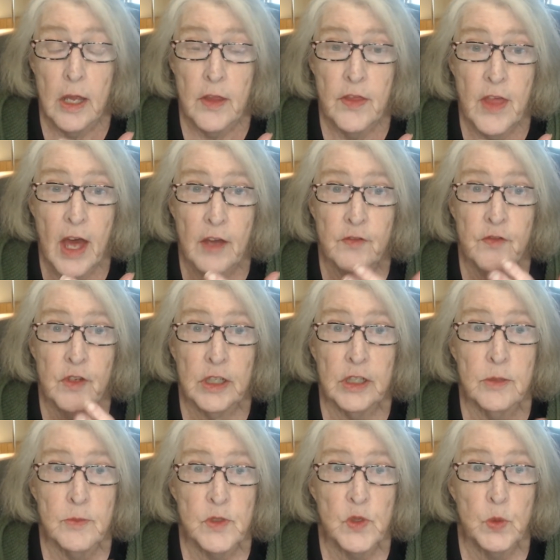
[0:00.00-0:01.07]
that
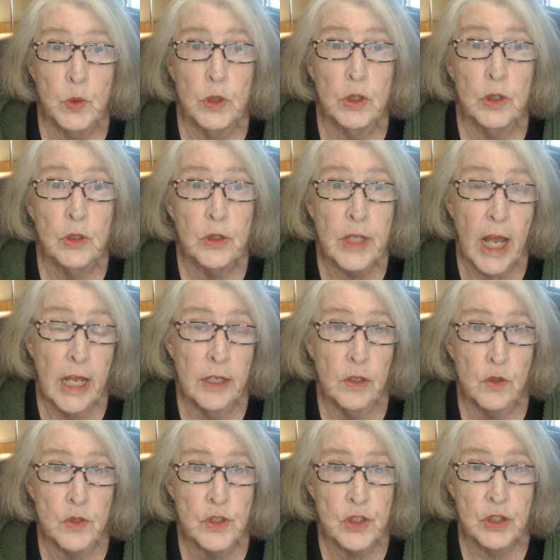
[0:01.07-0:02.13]
victim's world and your
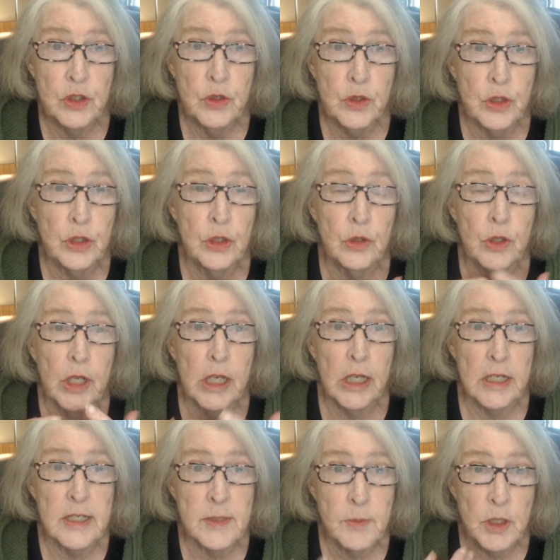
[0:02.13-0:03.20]
sleuth learning
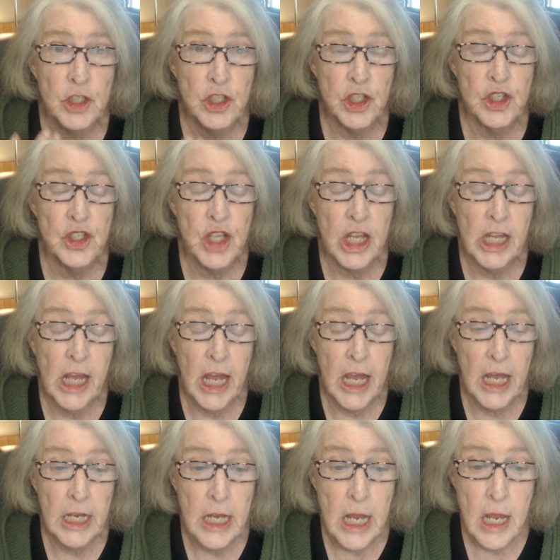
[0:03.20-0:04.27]
as much as they
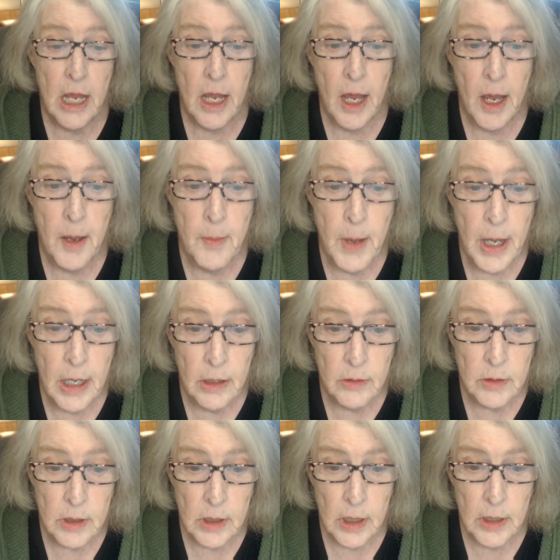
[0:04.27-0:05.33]
can about
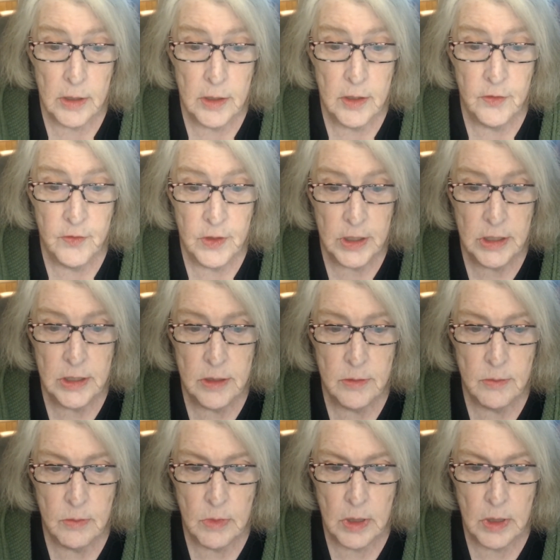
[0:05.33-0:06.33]
the victim.